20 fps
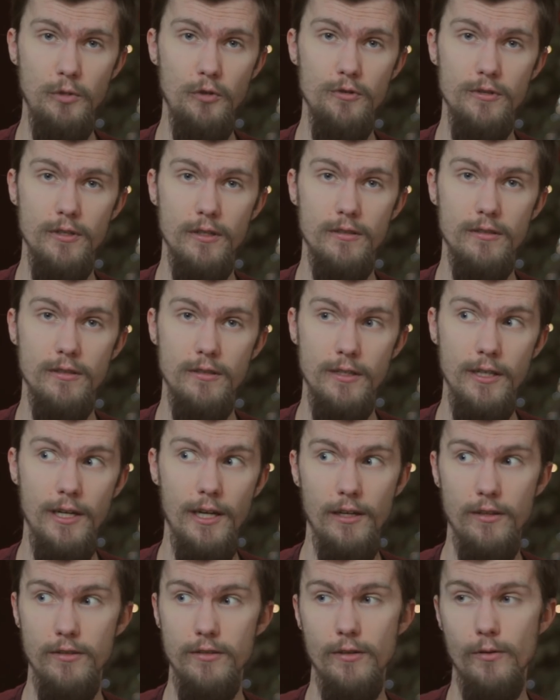music
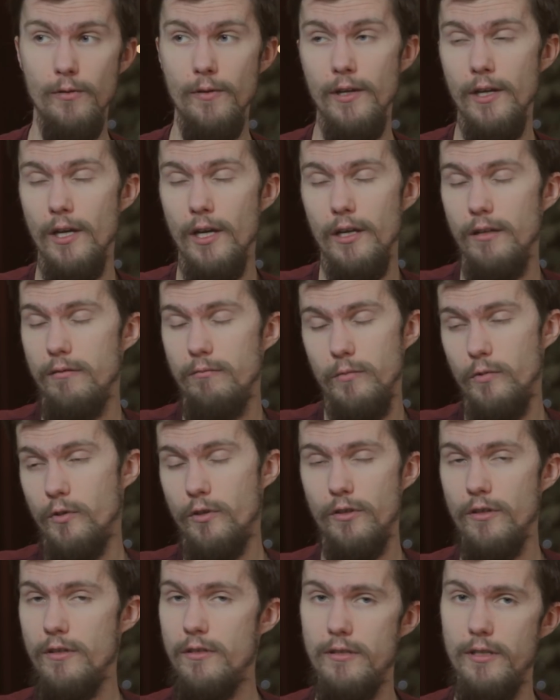today. So you
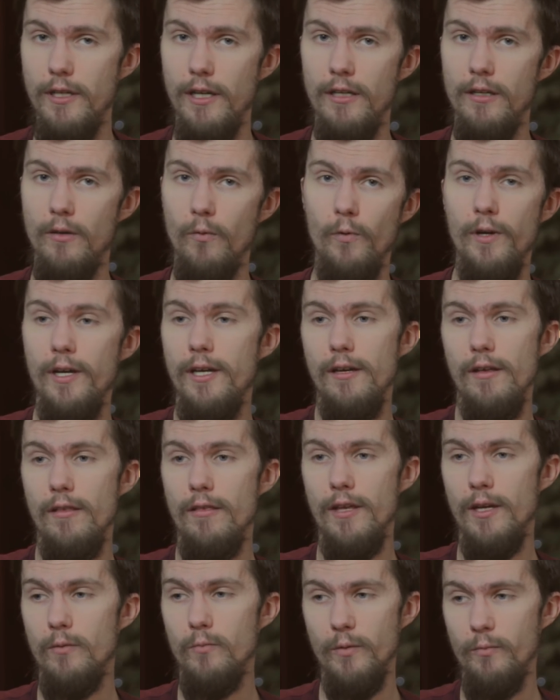could say in a way
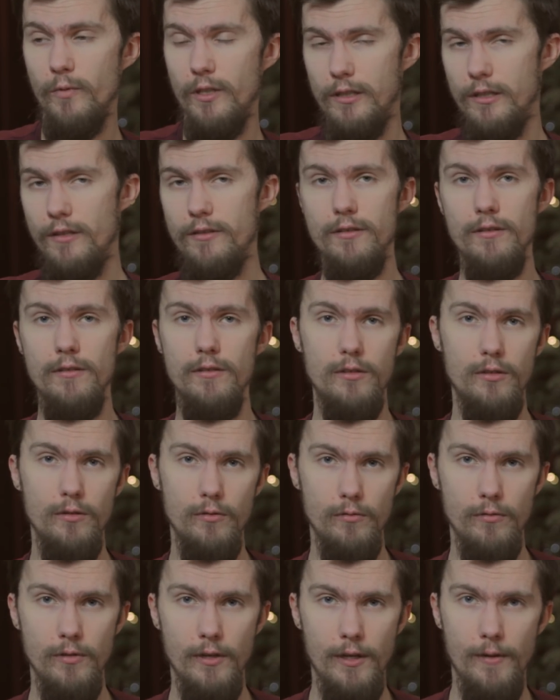that when we listen
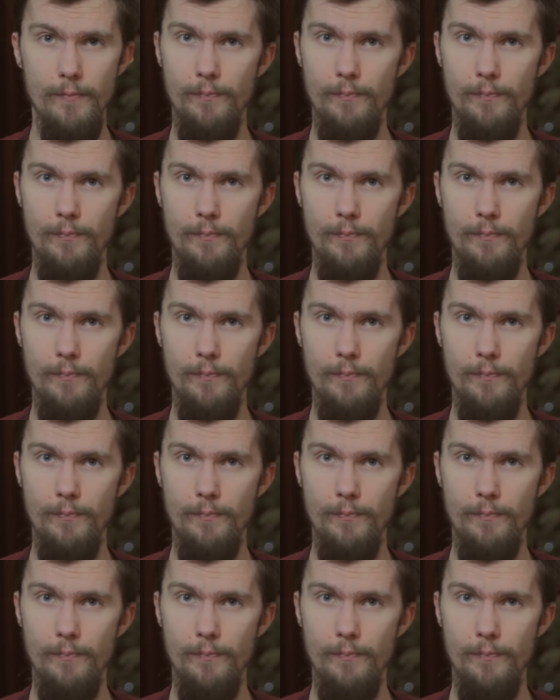to